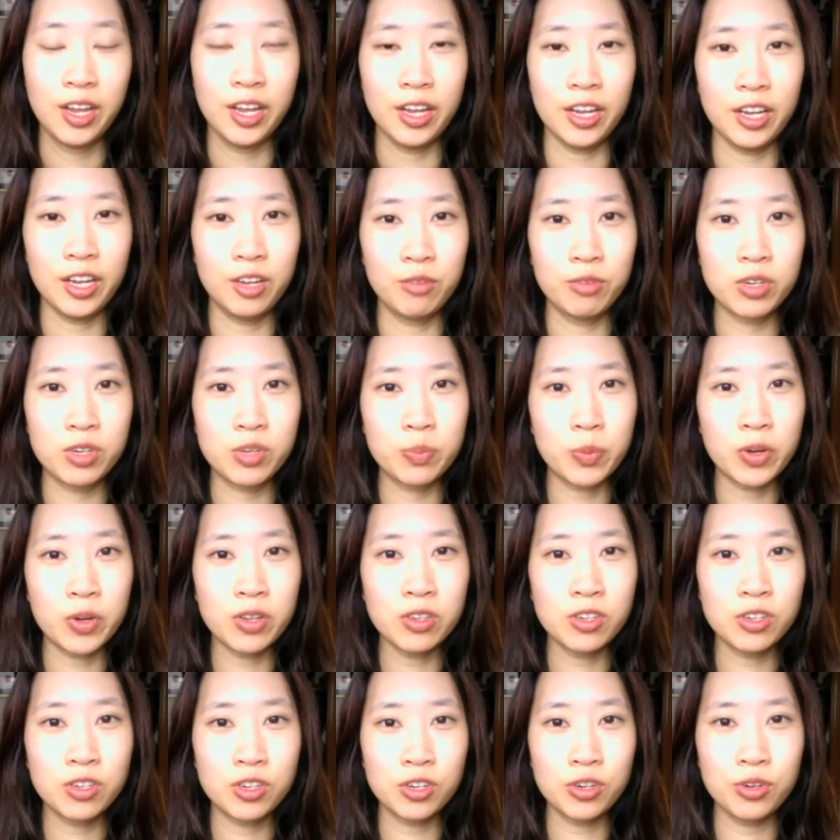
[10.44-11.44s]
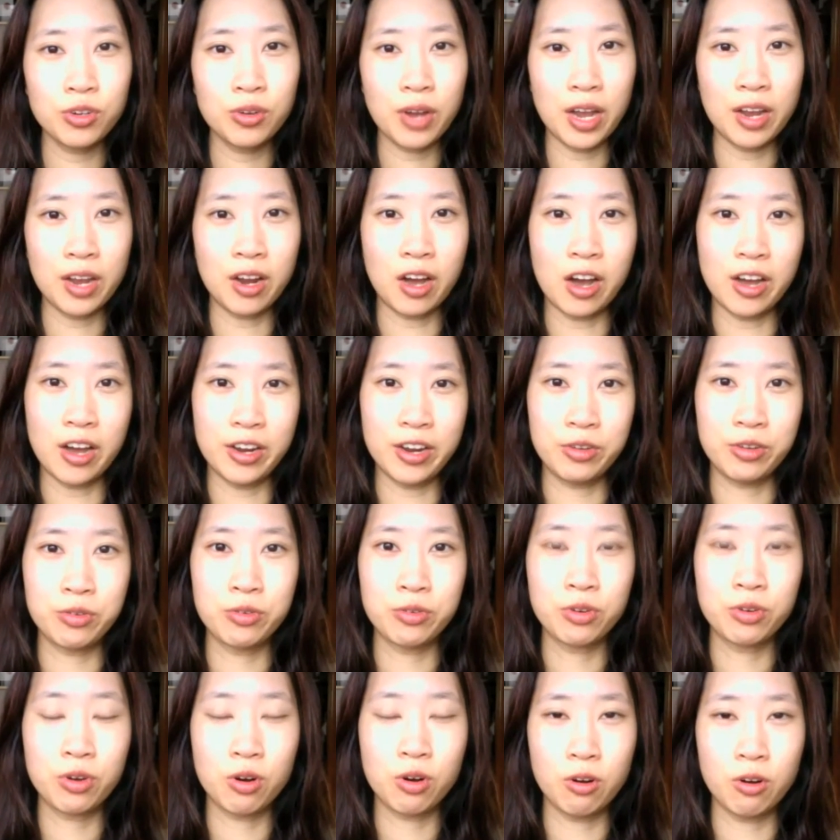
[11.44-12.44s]
in response to an
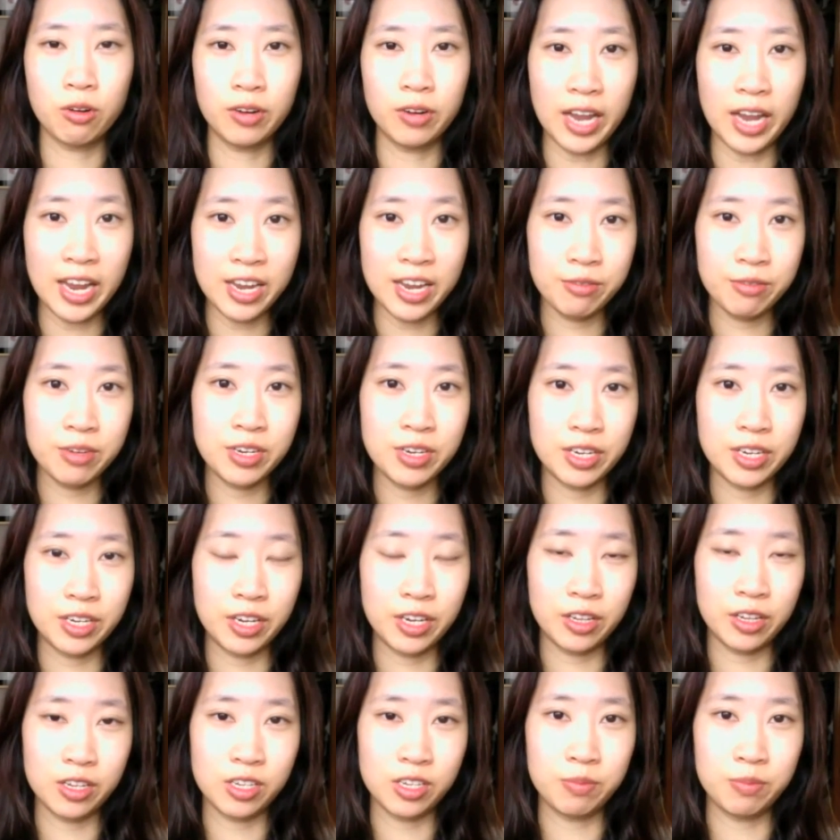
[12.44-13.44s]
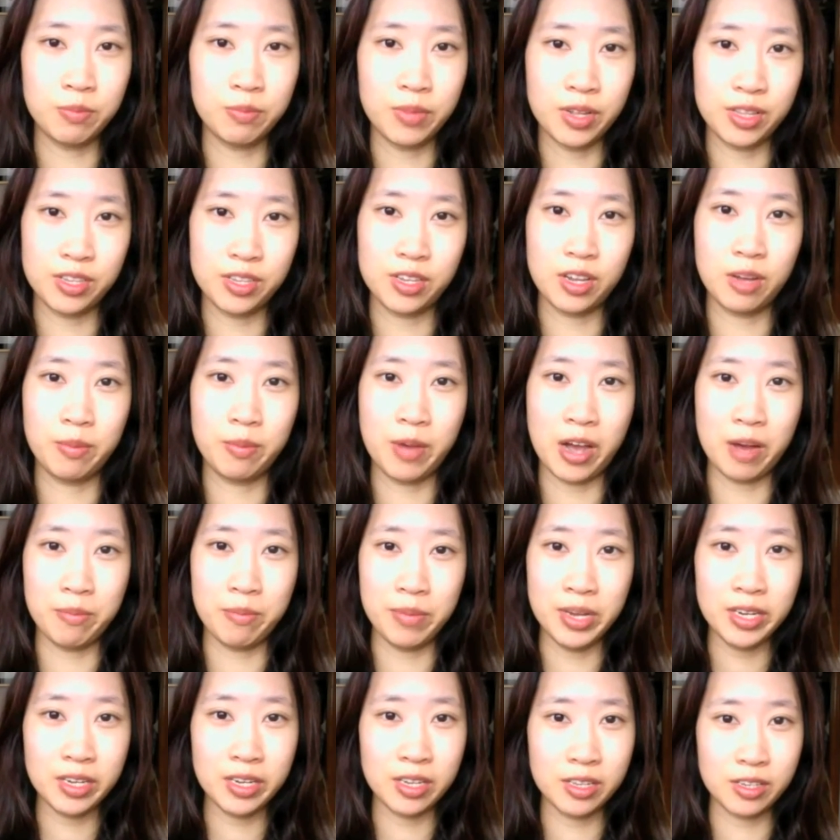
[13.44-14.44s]
article called 8 Ridiculous Myths About
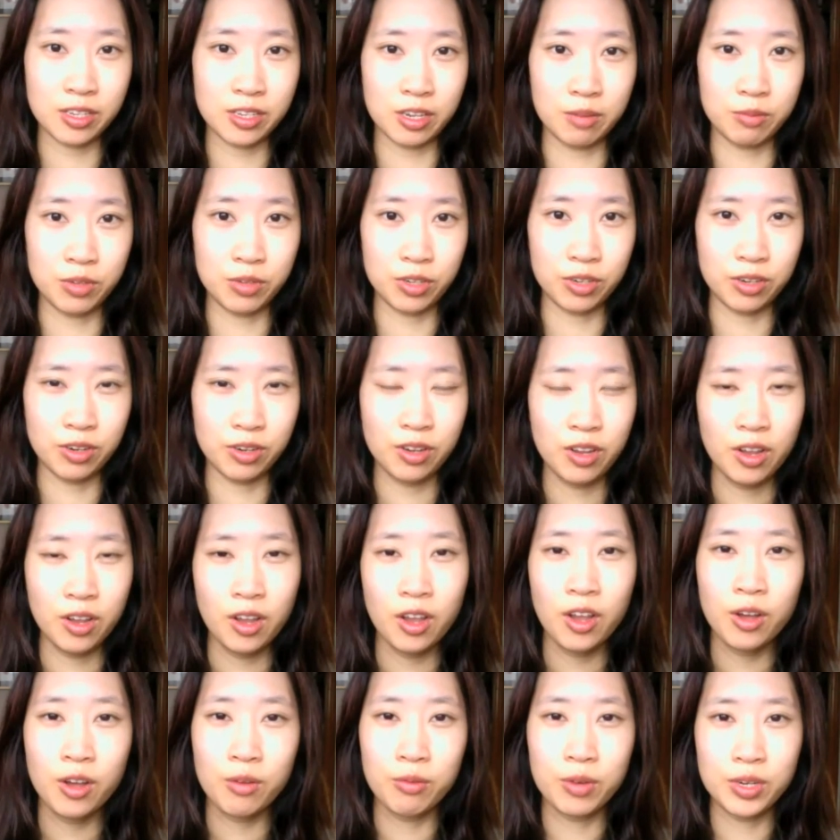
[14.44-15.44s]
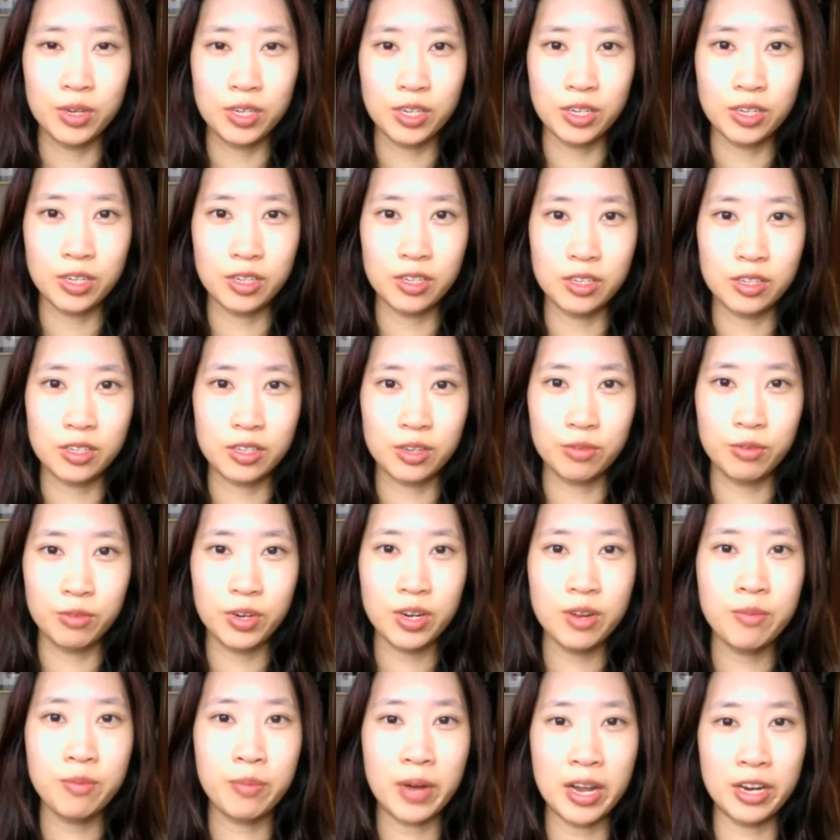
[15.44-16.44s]
Meat Consumption, which is
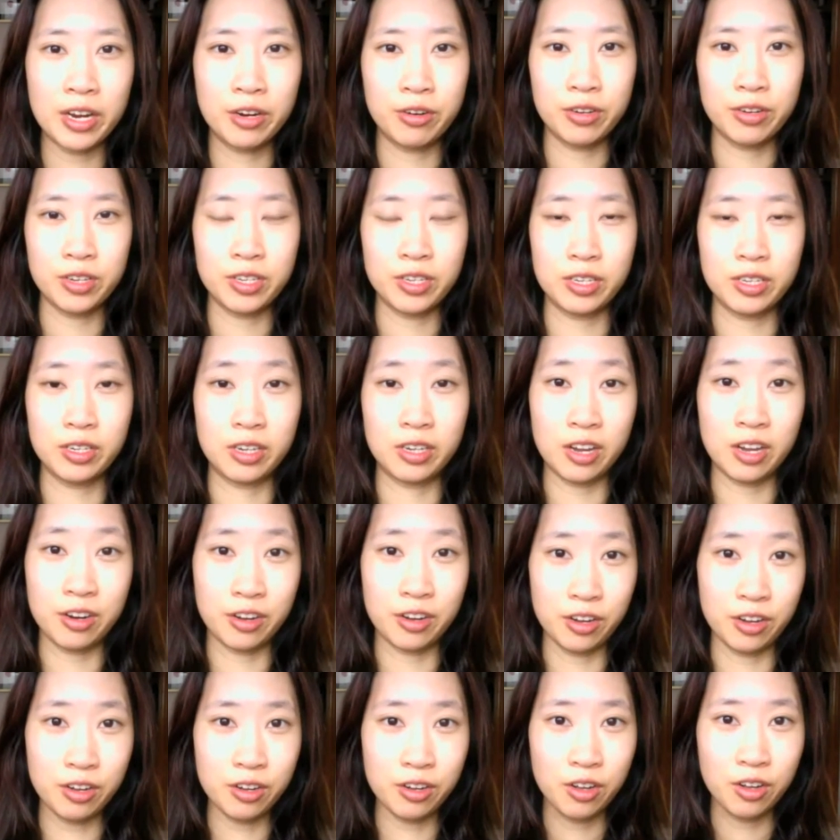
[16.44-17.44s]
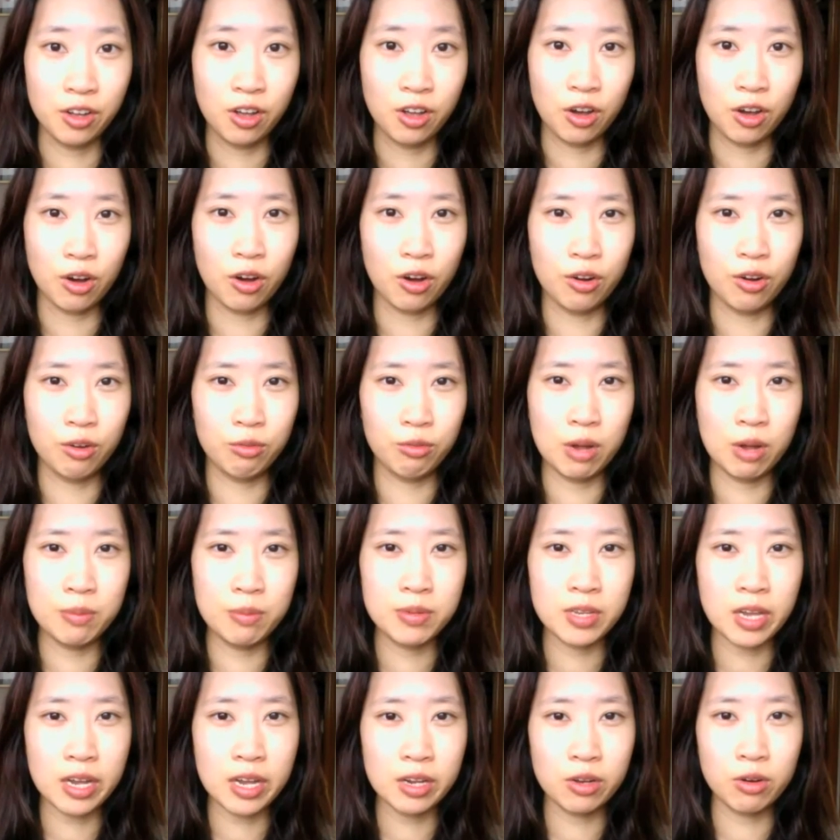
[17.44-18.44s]
written by Kris Gunnars on a
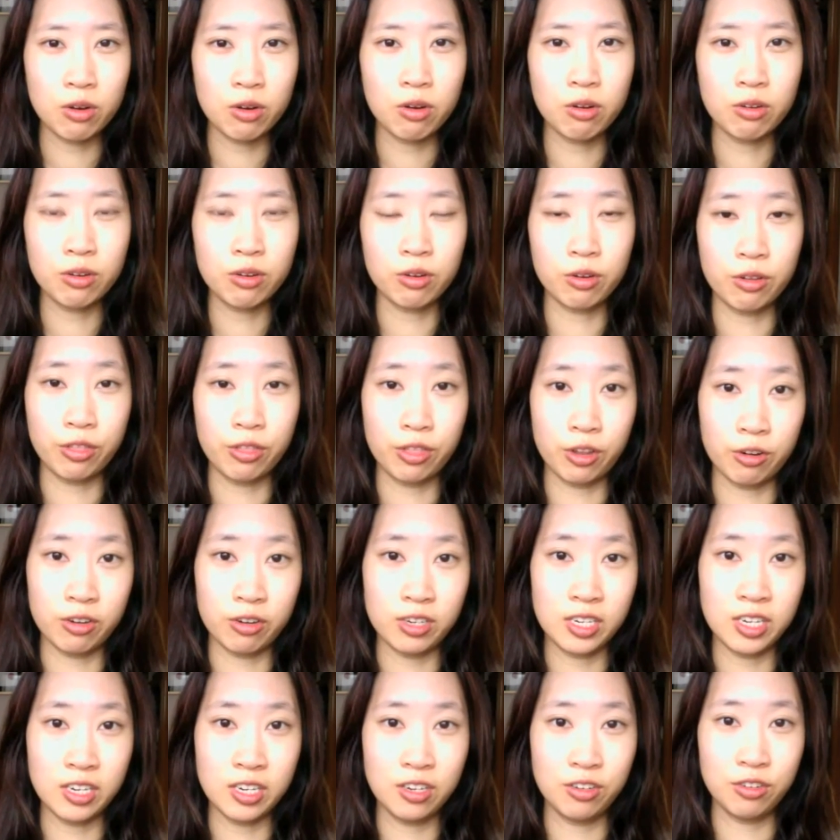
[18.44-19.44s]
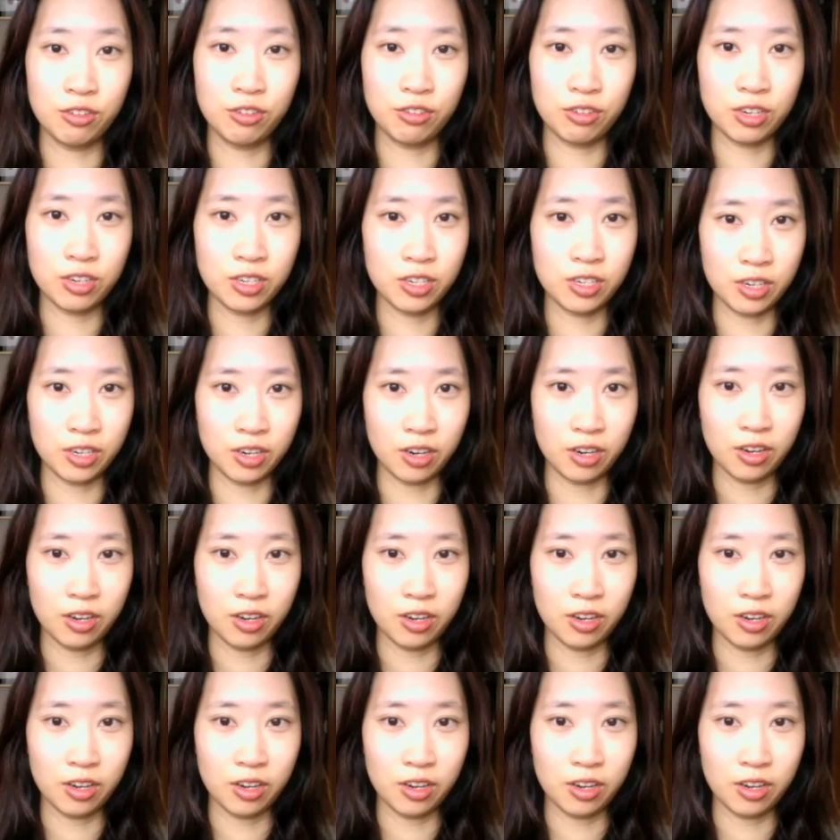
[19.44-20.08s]
website called Authority Nutrition.